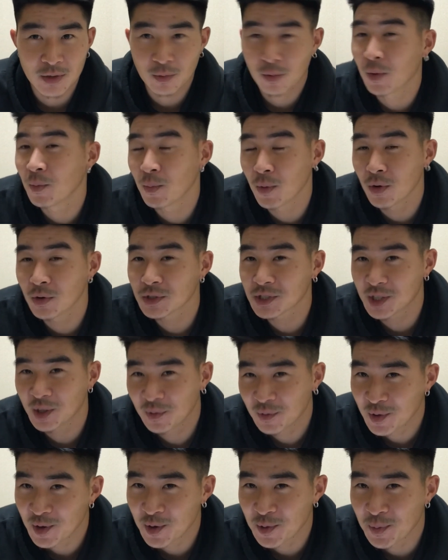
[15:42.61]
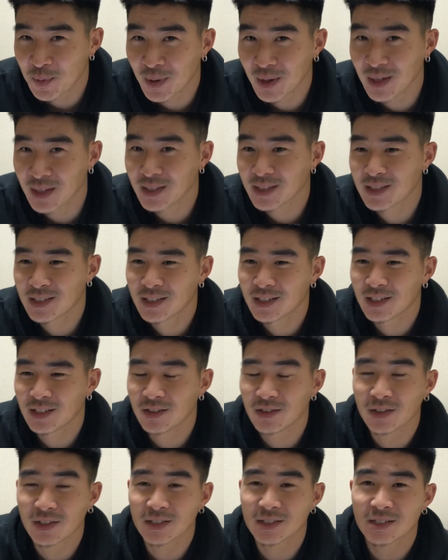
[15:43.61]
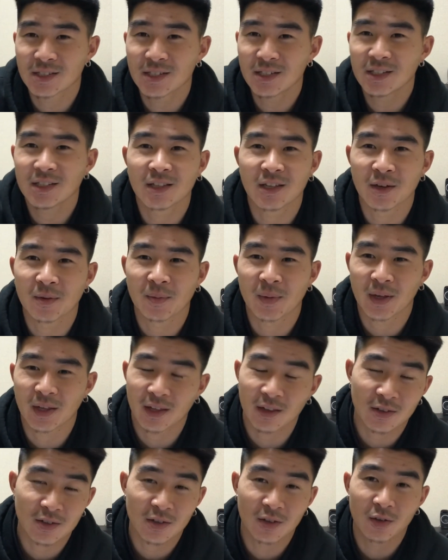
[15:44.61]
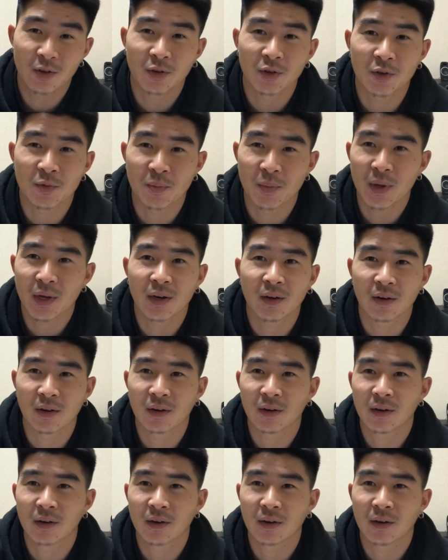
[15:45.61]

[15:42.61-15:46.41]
Well, most of you, but you can see them and get to know them better.